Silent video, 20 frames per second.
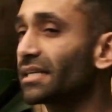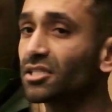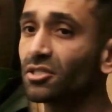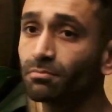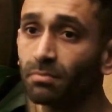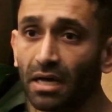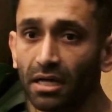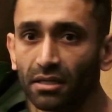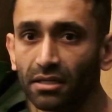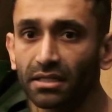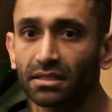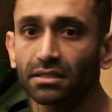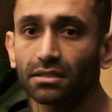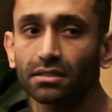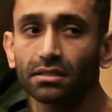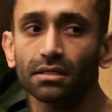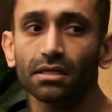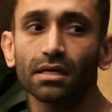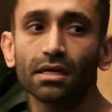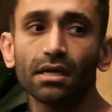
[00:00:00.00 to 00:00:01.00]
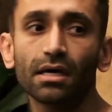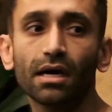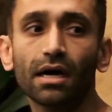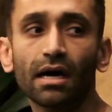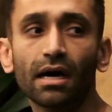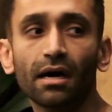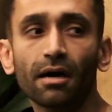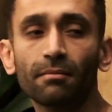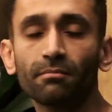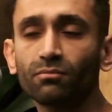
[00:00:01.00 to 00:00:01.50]
spell it.
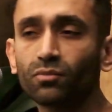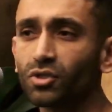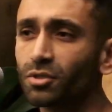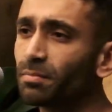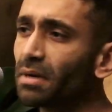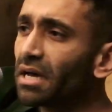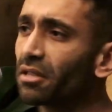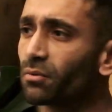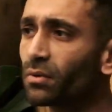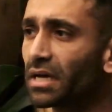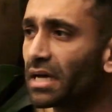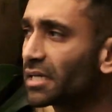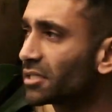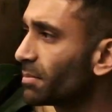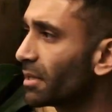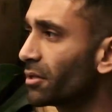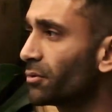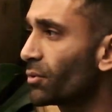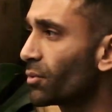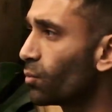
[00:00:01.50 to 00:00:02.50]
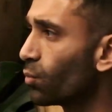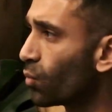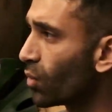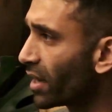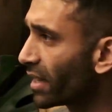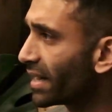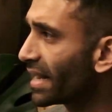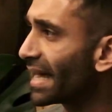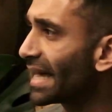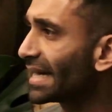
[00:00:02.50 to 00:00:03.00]
Which, by the way, I spell it with
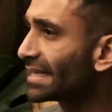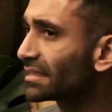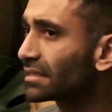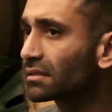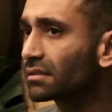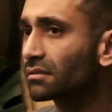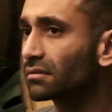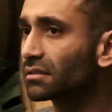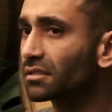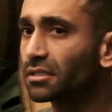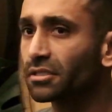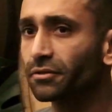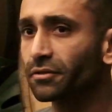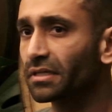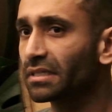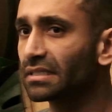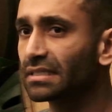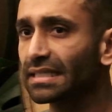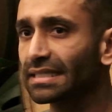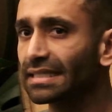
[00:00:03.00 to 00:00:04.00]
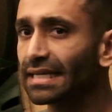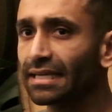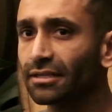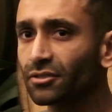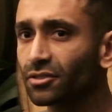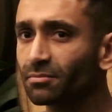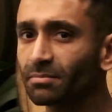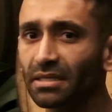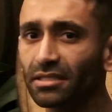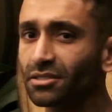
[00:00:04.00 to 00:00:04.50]
one S. The Syrian
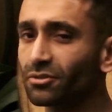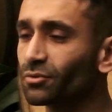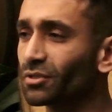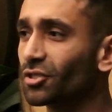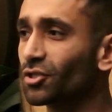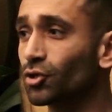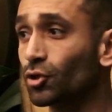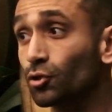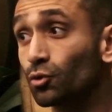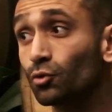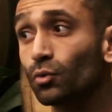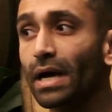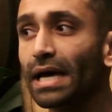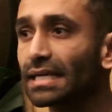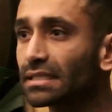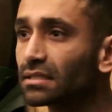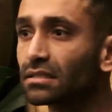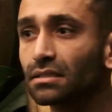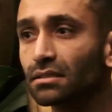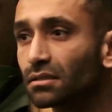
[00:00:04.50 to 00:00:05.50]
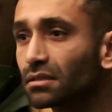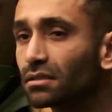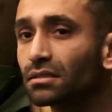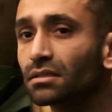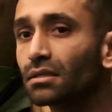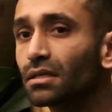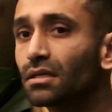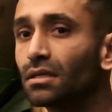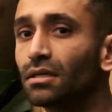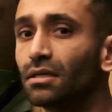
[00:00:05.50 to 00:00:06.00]
dictator spells it with two S's,
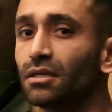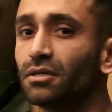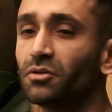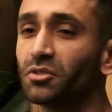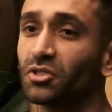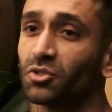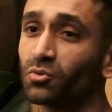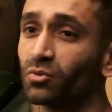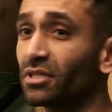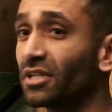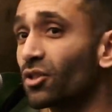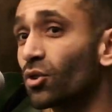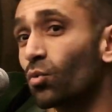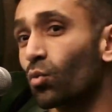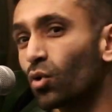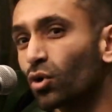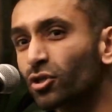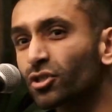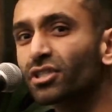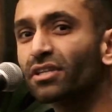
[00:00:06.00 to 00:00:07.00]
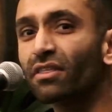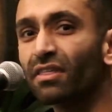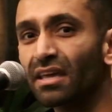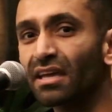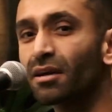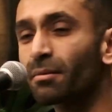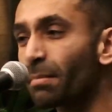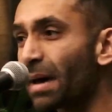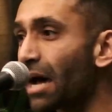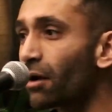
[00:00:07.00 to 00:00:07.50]
which is really the worst
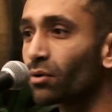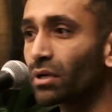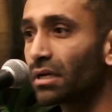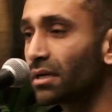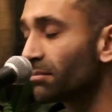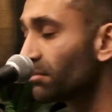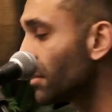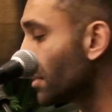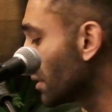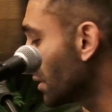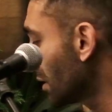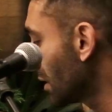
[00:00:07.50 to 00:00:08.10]
thing about him.